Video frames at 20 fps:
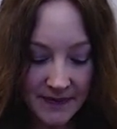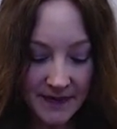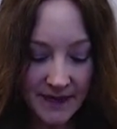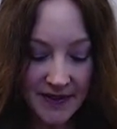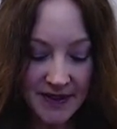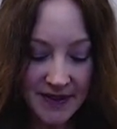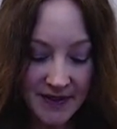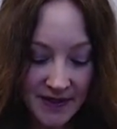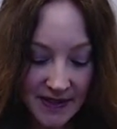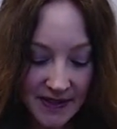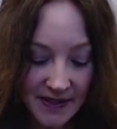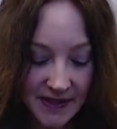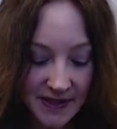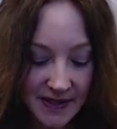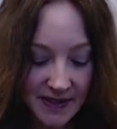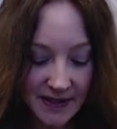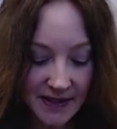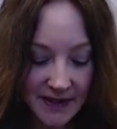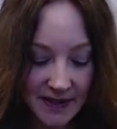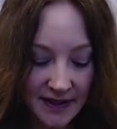
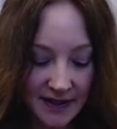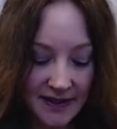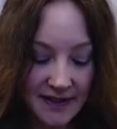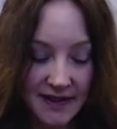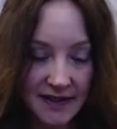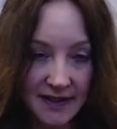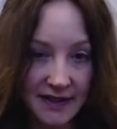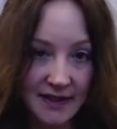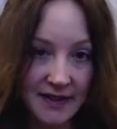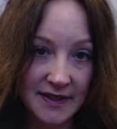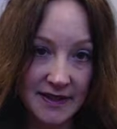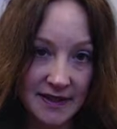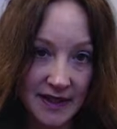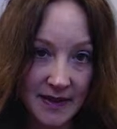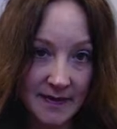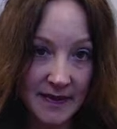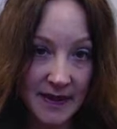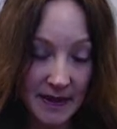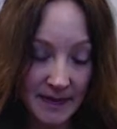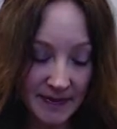Strangely, that idea is not
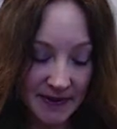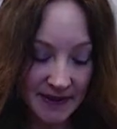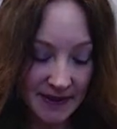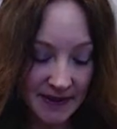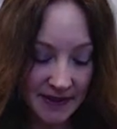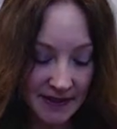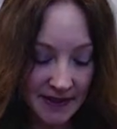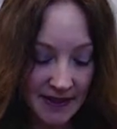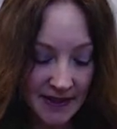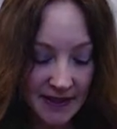popular.